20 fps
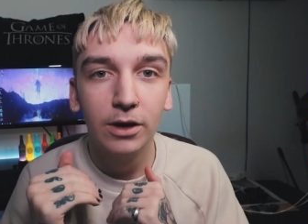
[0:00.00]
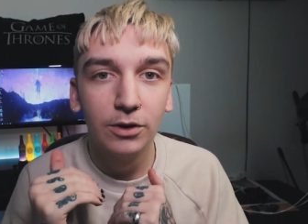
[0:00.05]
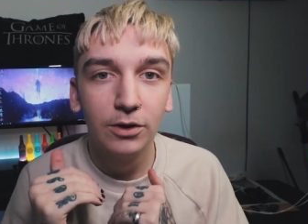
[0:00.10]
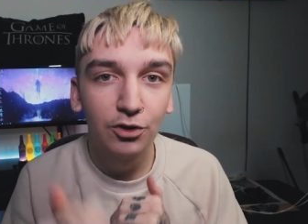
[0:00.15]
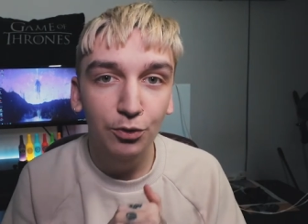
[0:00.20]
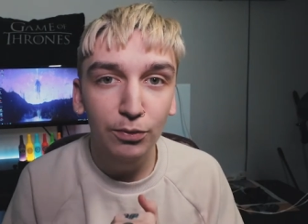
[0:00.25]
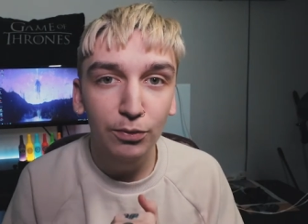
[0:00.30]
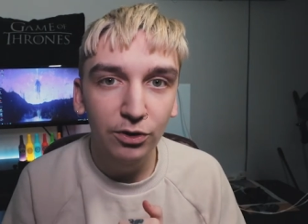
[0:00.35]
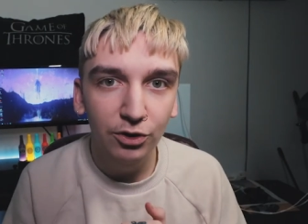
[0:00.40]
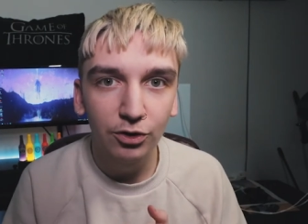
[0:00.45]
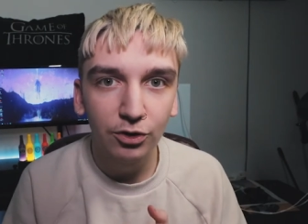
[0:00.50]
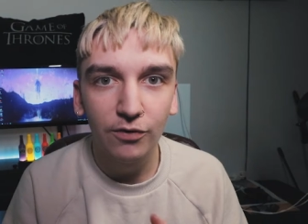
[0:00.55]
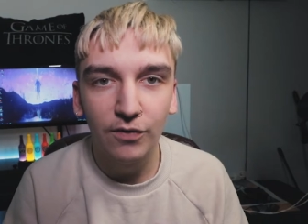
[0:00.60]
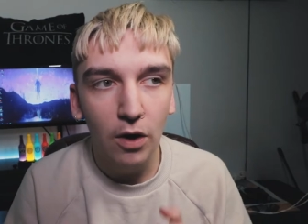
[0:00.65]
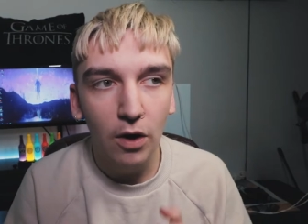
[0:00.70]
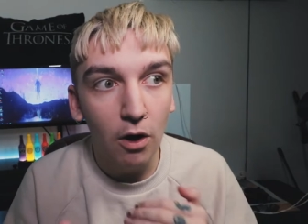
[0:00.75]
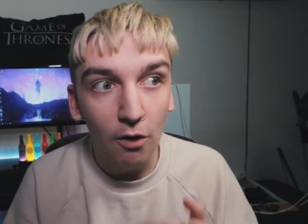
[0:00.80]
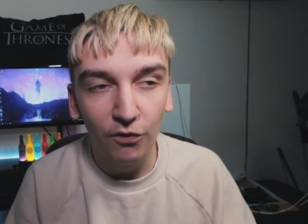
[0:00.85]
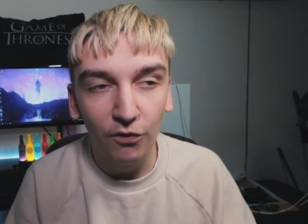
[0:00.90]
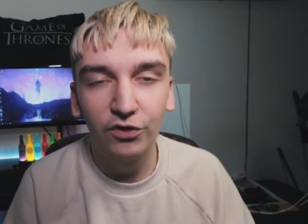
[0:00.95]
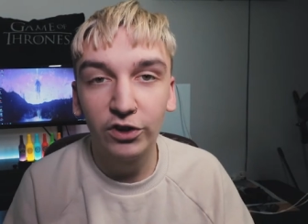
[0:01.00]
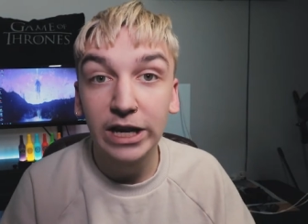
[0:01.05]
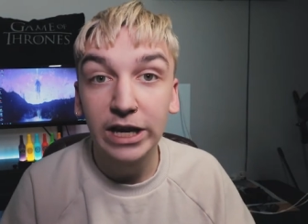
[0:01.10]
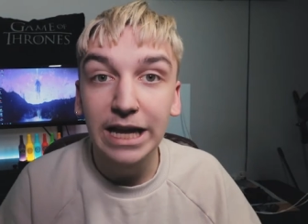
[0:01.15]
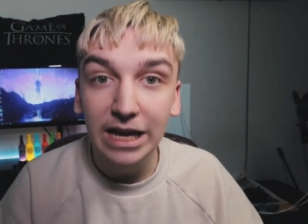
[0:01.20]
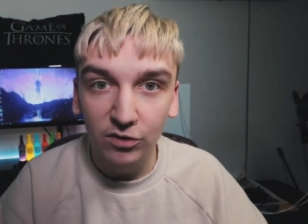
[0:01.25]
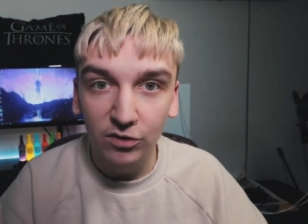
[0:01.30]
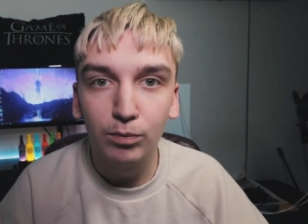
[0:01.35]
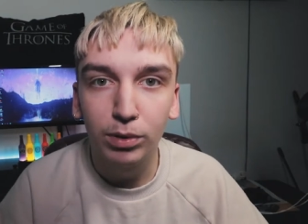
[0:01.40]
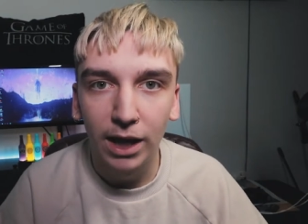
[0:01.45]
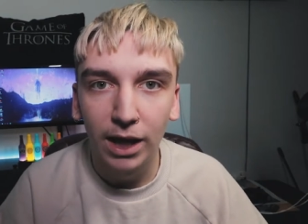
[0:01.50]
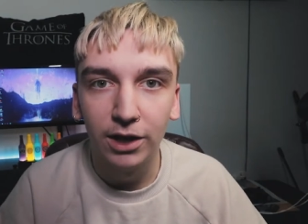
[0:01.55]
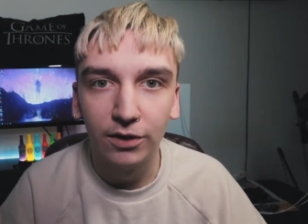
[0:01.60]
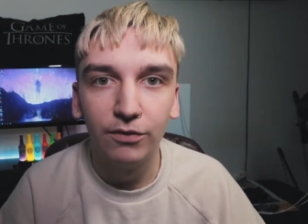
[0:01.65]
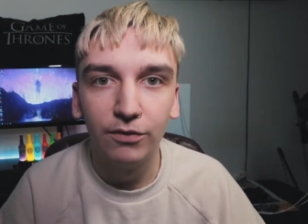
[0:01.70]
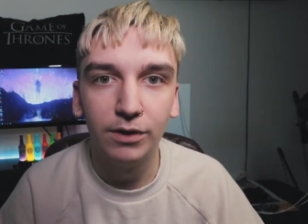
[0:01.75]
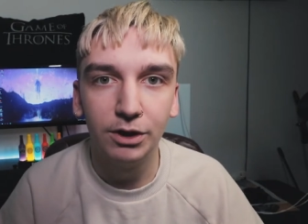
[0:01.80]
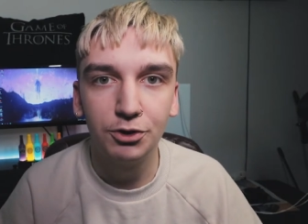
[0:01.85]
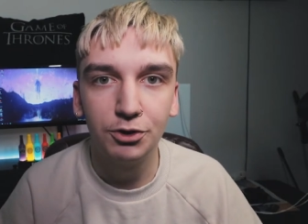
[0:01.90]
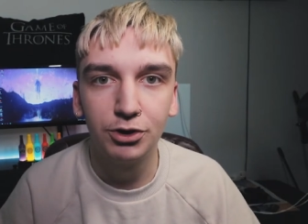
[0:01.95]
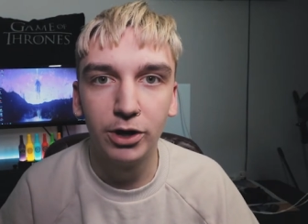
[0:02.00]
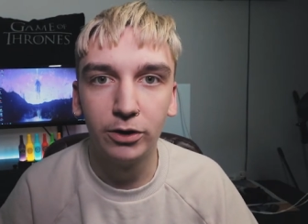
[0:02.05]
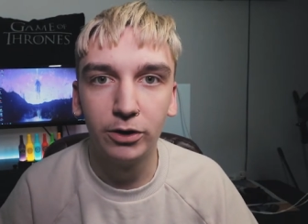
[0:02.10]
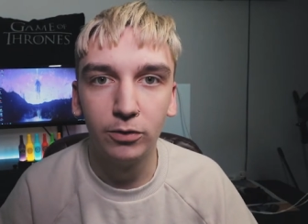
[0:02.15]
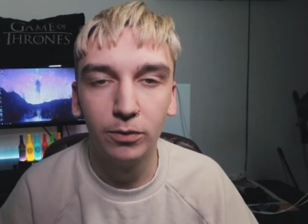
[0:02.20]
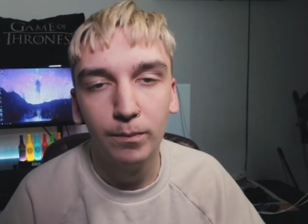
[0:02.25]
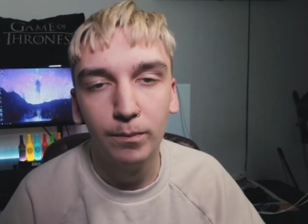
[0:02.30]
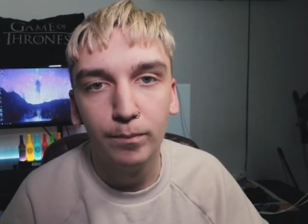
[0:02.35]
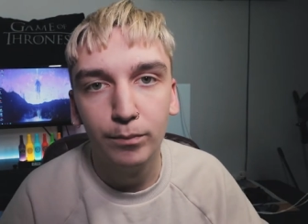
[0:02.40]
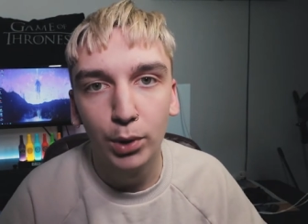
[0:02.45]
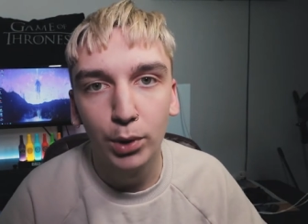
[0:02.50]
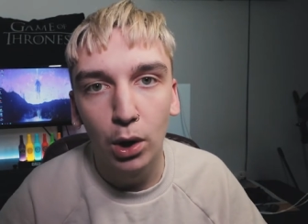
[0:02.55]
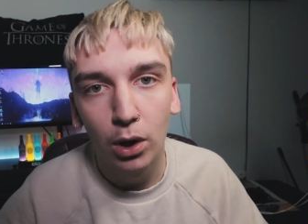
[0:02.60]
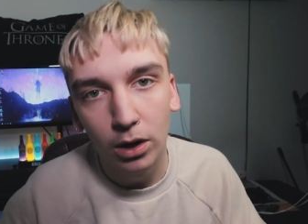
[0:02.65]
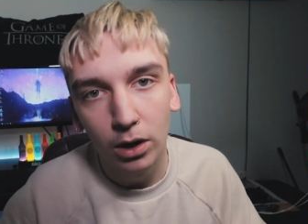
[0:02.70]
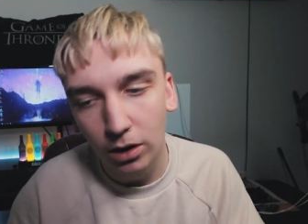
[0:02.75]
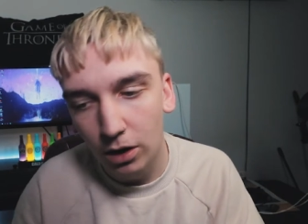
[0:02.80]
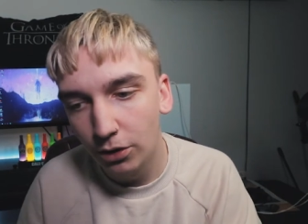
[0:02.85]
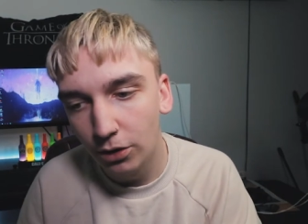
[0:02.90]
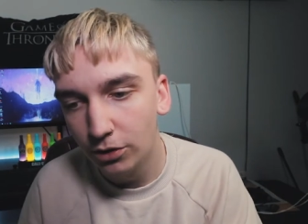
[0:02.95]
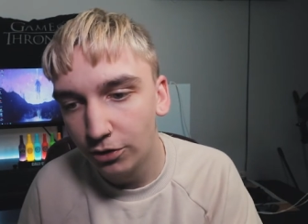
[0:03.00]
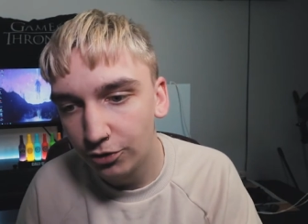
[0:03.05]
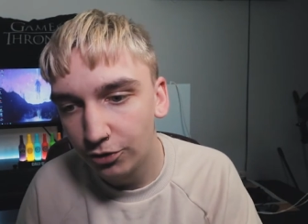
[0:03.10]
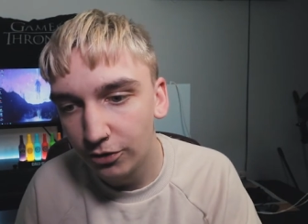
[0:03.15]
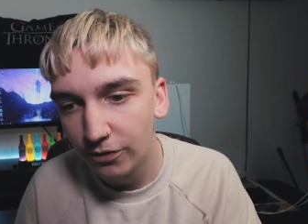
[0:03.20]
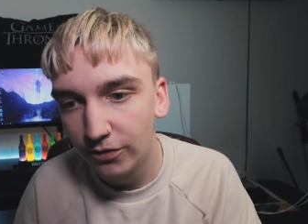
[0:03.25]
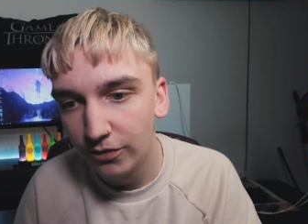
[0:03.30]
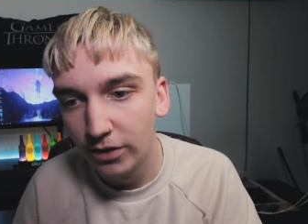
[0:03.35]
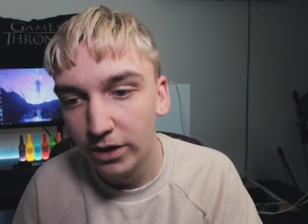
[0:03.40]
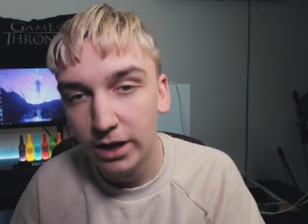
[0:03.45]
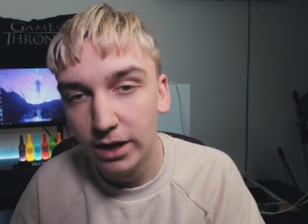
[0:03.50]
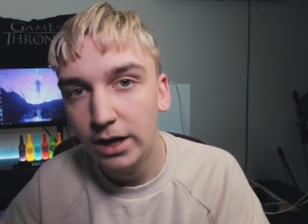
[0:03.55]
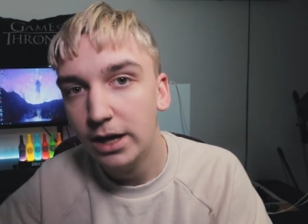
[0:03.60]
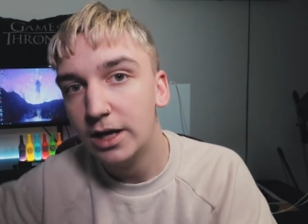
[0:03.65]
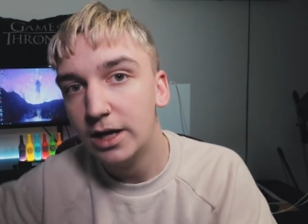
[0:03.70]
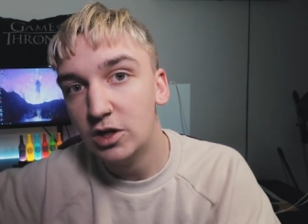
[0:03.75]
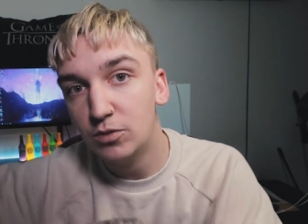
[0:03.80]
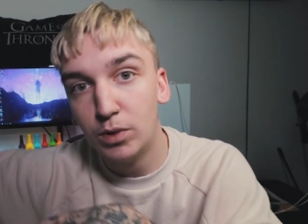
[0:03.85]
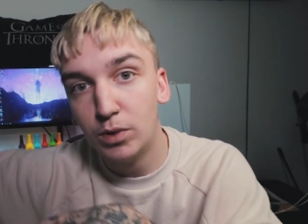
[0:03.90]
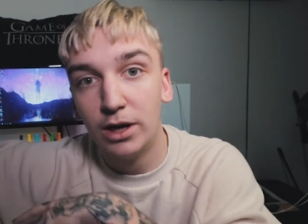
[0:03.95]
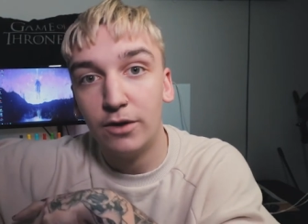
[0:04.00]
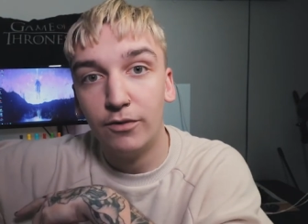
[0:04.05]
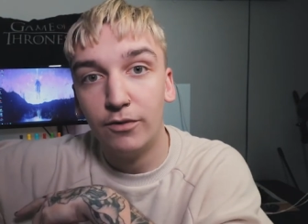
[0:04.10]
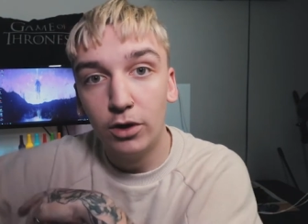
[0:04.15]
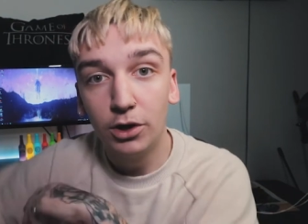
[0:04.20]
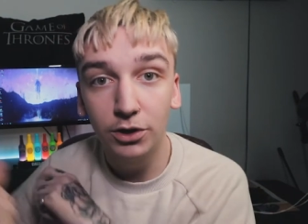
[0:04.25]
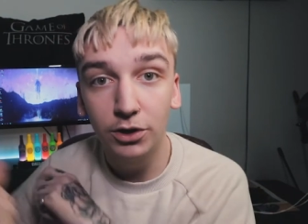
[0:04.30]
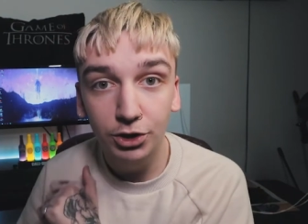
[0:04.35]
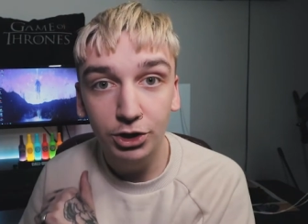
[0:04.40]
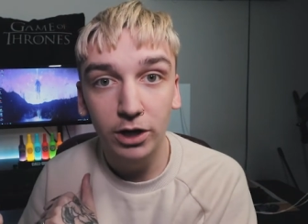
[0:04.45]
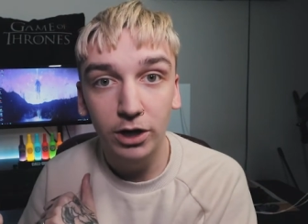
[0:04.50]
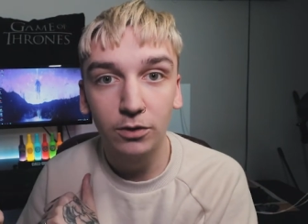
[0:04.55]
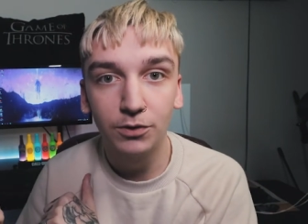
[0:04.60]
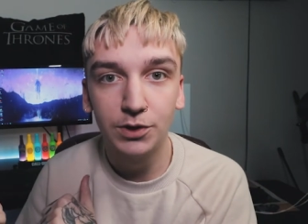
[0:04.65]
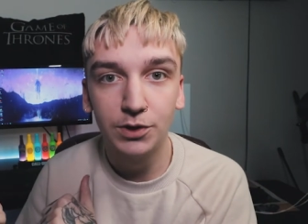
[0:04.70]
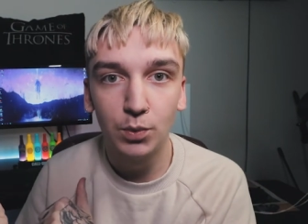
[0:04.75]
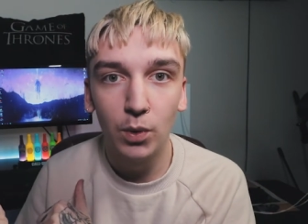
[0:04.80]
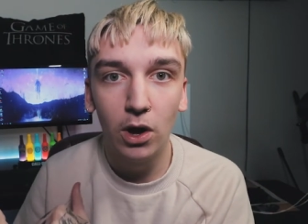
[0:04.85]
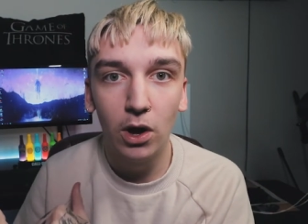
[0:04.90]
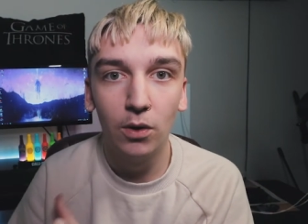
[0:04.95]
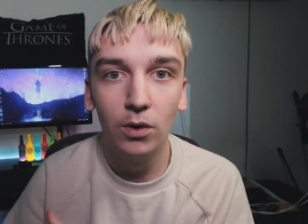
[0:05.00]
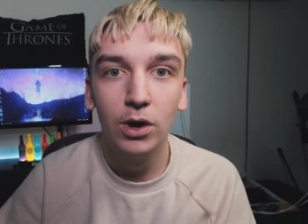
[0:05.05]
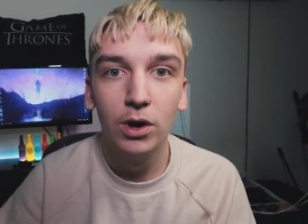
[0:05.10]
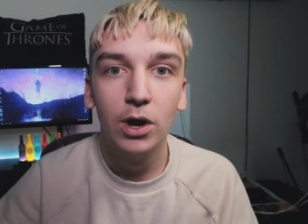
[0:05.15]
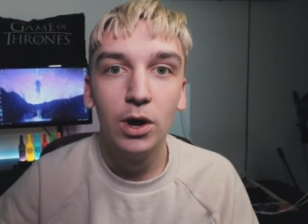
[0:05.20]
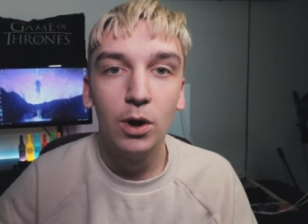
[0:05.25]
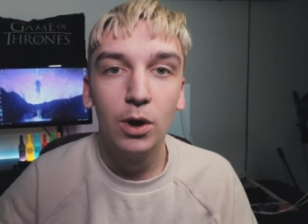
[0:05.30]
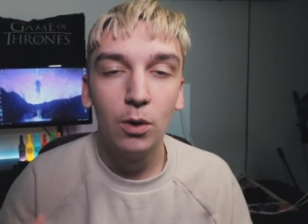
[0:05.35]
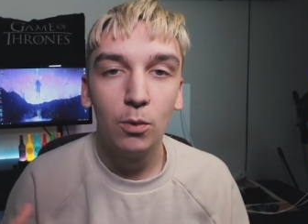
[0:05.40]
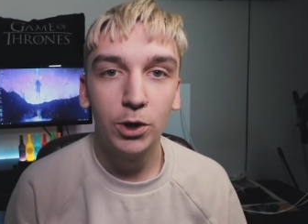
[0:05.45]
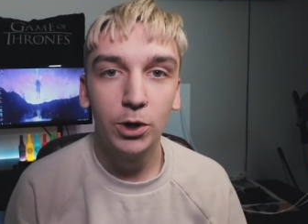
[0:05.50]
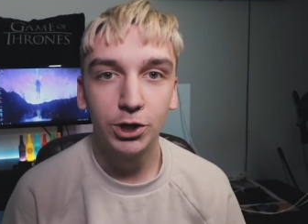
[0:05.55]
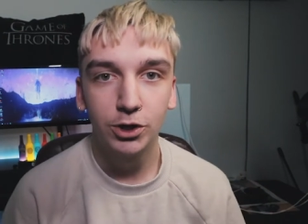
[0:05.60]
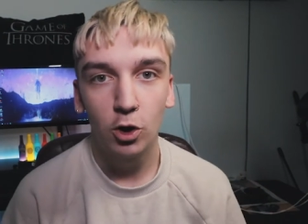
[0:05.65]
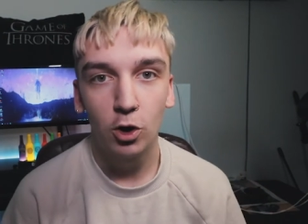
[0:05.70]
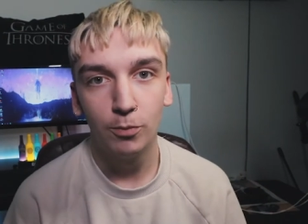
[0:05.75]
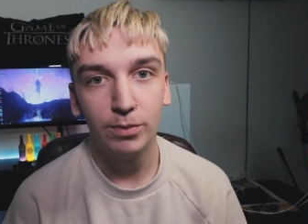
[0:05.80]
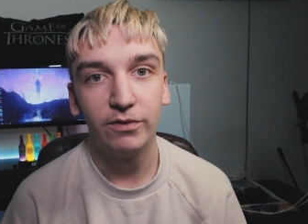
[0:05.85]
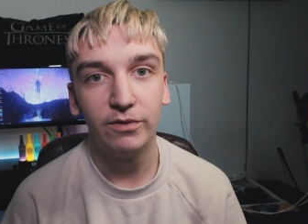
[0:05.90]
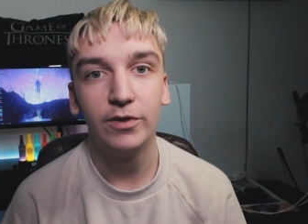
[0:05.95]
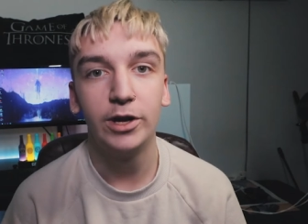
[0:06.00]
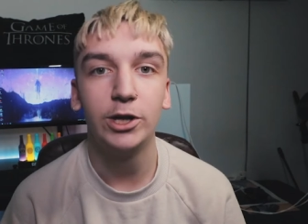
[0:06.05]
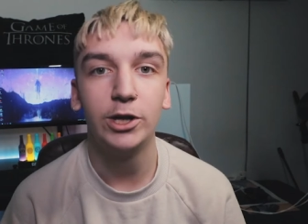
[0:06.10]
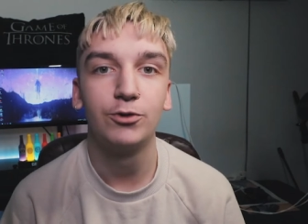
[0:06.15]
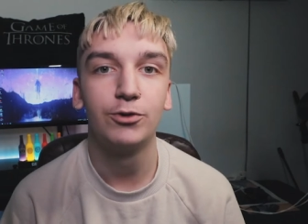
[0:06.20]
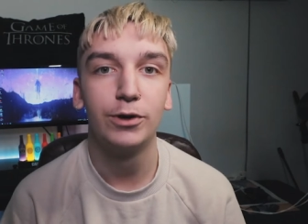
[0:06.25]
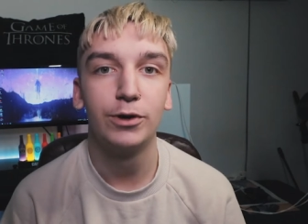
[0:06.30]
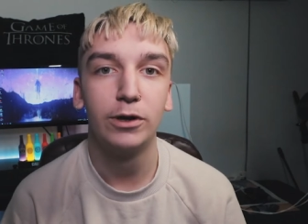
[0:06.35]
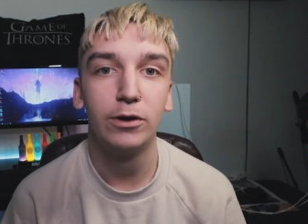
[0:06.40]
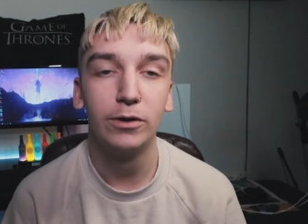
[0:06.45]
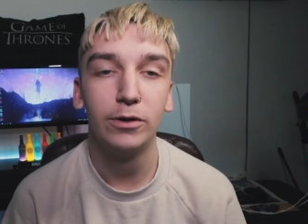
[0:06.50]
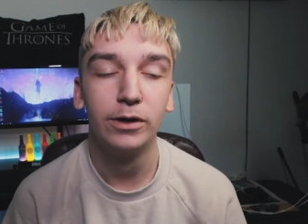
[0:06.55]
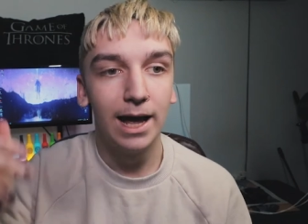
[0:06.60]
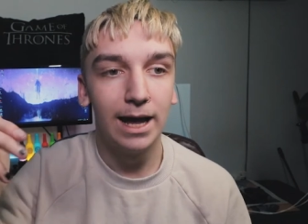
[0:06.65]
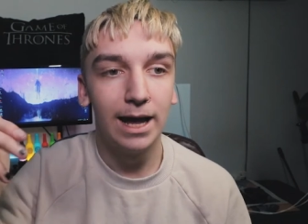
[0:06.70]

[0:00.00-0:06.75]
Some of the stuff obviously is planned for this channel, but a lot of the stuff it's planned for other channels as well, which I'll be featuring on.